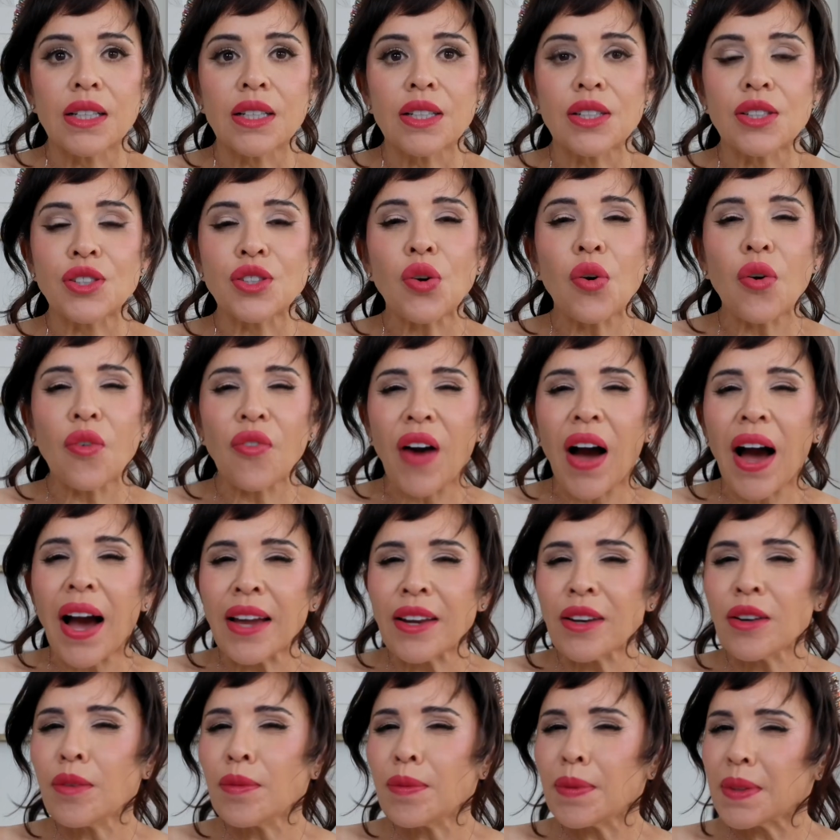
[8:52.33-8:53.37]
So if I
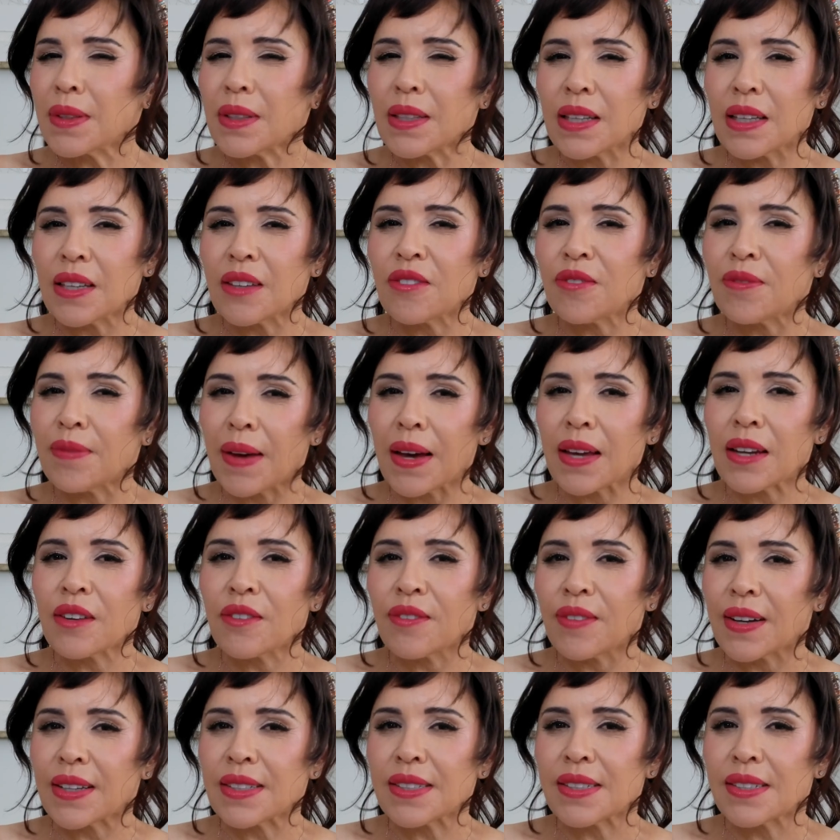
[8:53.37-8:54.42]
don't believe
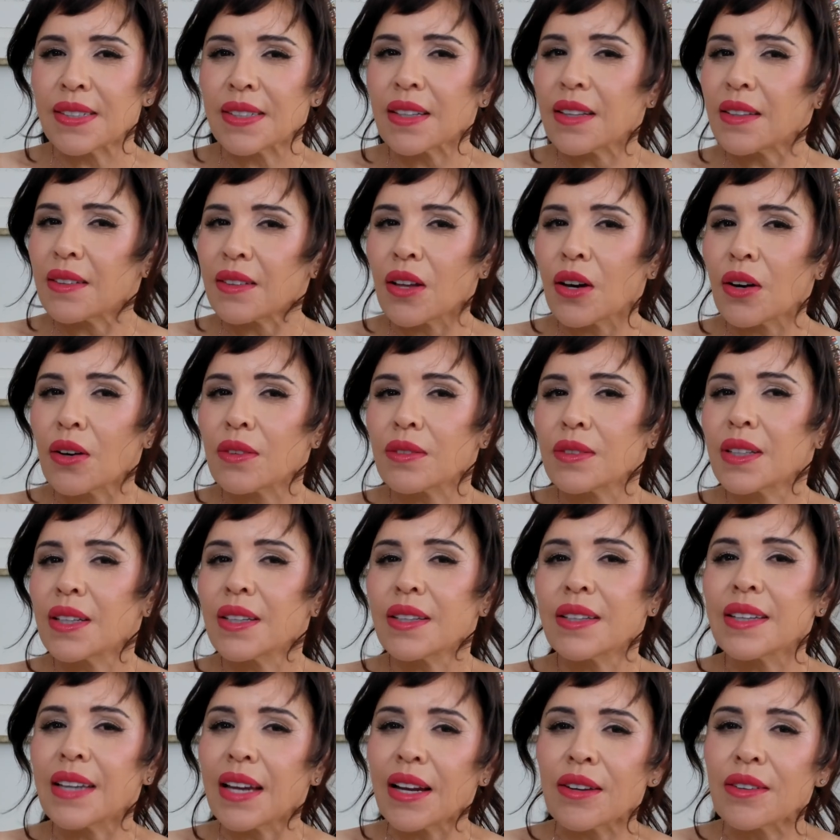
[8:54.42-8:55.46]
manifesting alone
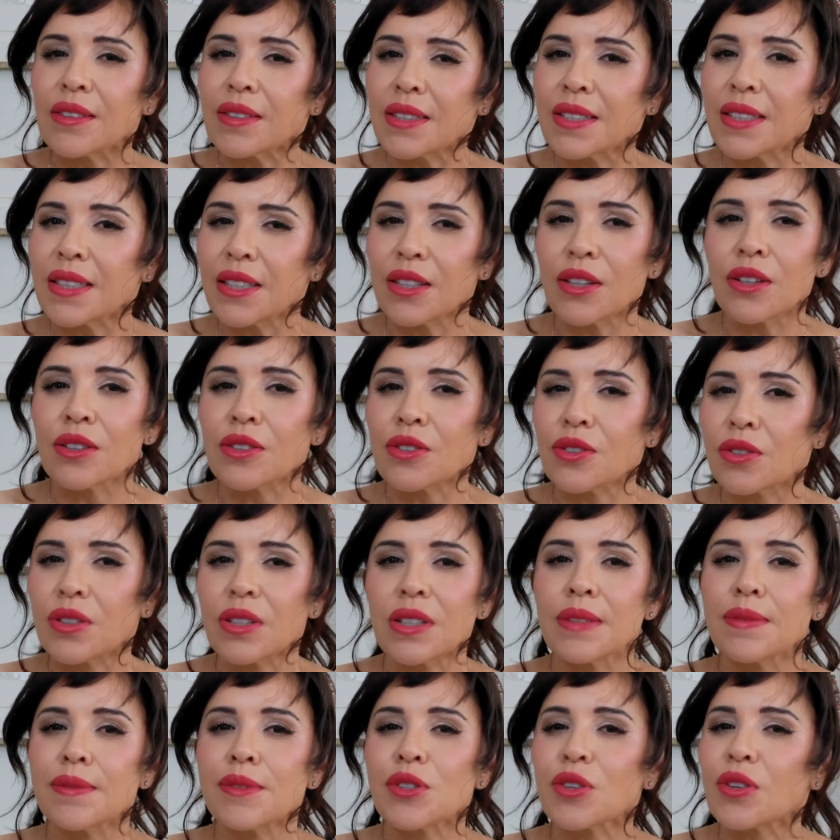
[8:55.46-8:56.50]
can guarantee our
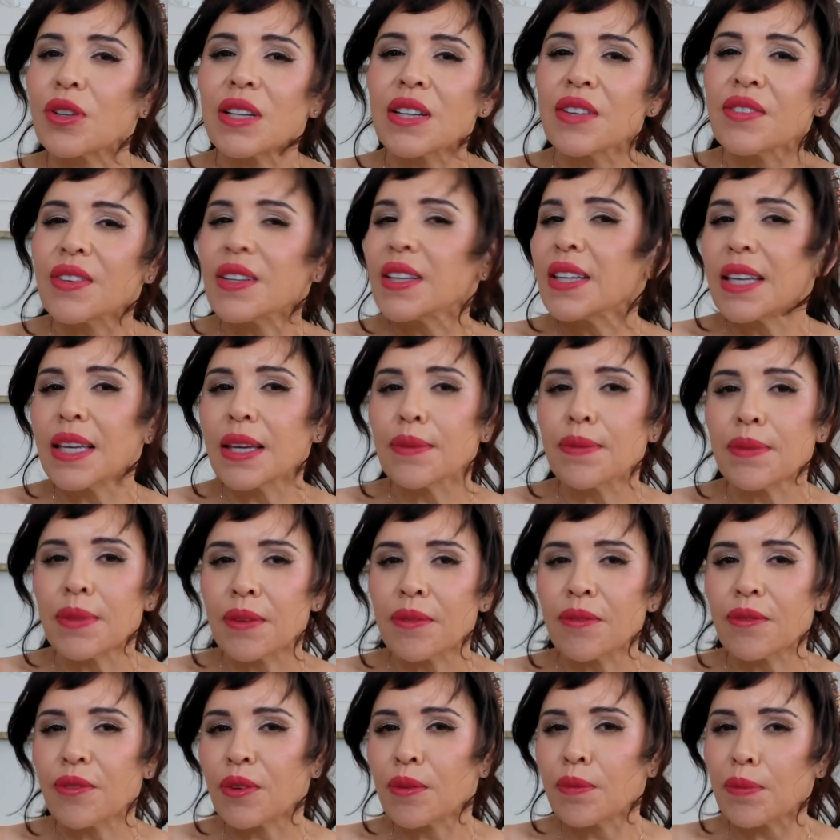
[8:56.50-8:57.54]
dreams or even keep
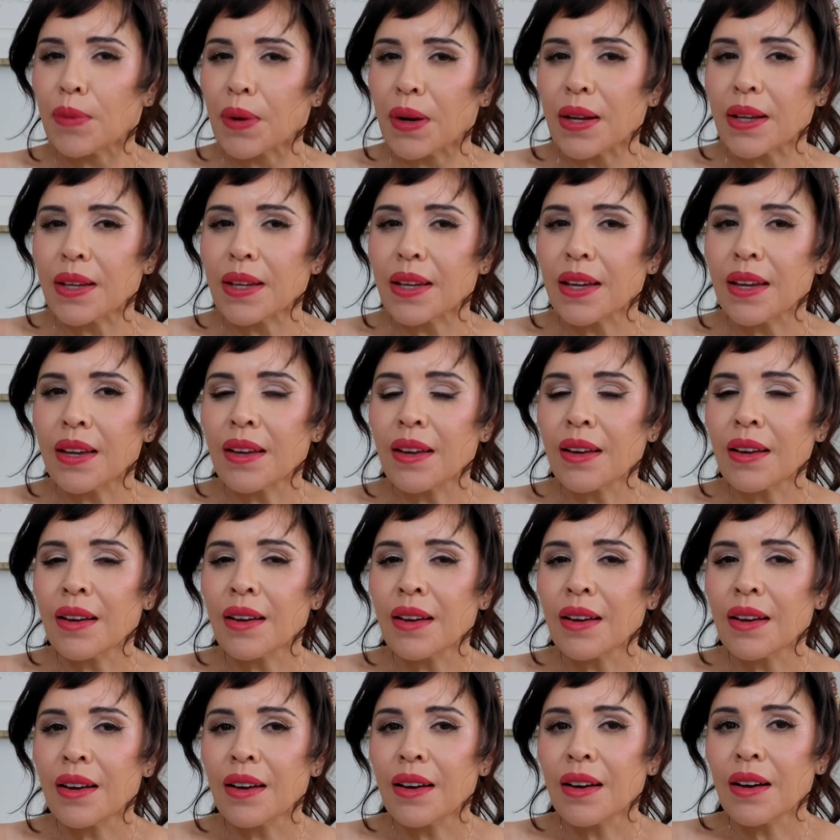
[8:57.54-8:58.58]
them from
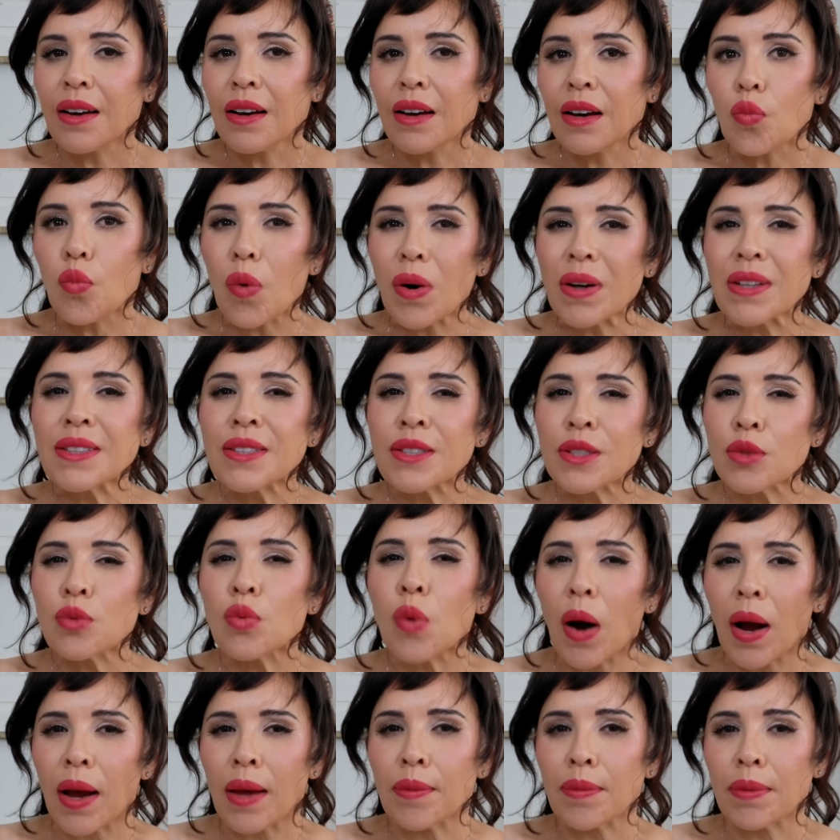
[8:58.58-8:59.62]
breaking, what
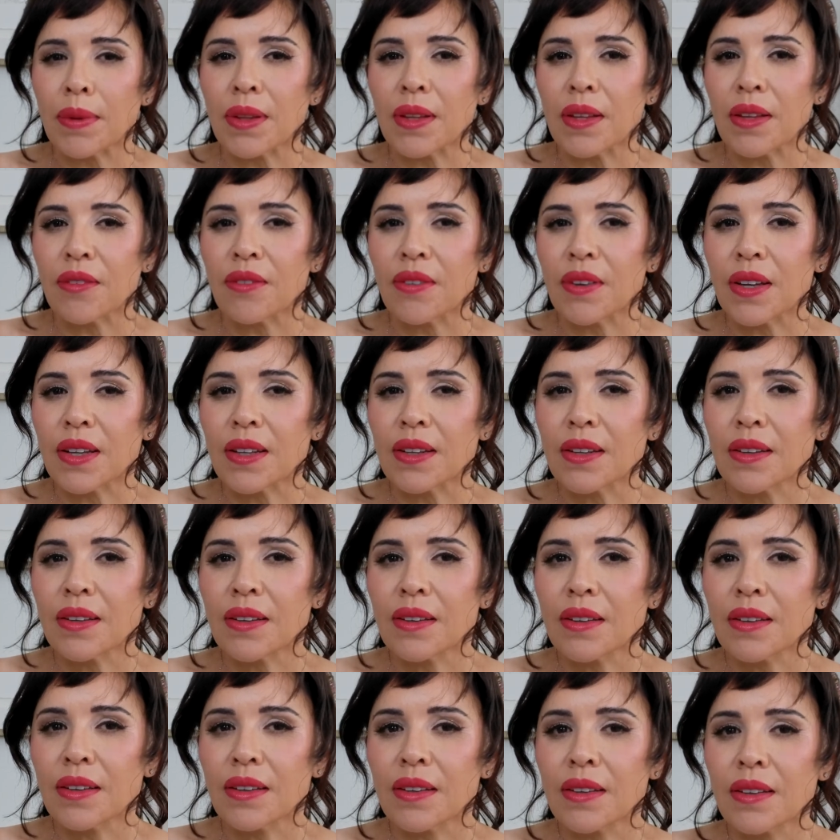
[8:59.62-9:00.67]
do I believe in?
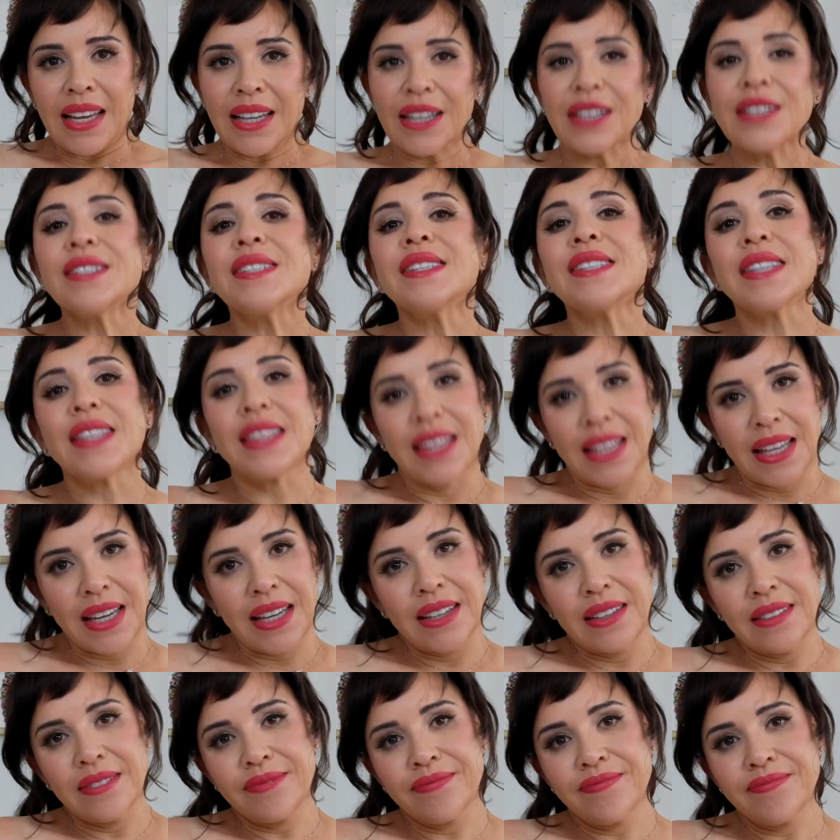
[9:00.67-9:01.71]
Here's the
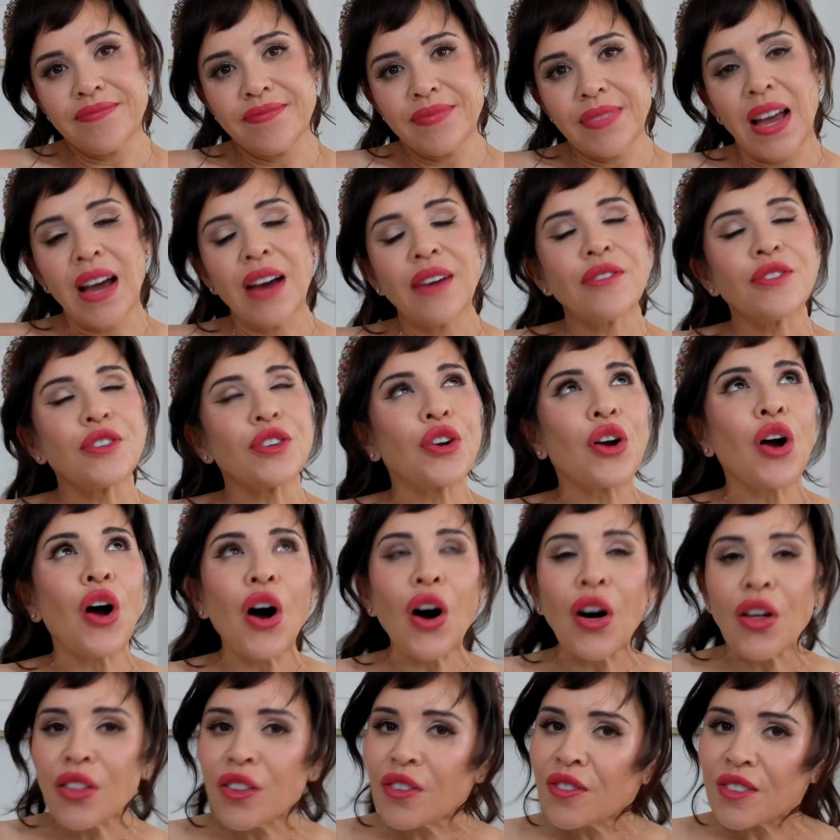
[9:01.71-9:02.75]
thing. After
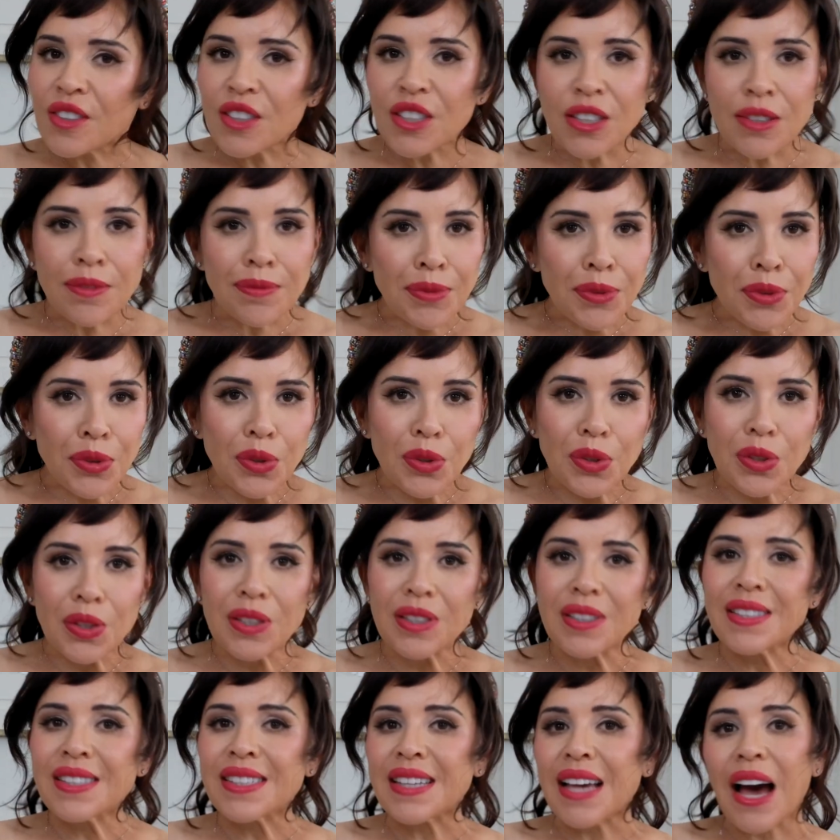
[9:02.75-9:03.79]
all the vision
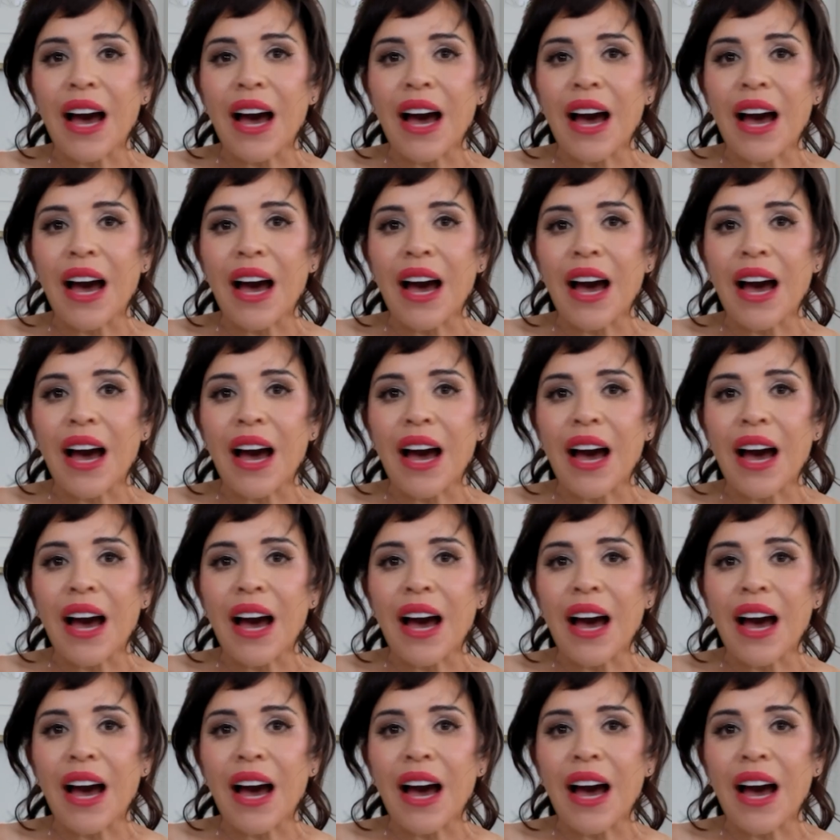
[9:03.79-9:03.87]
boards,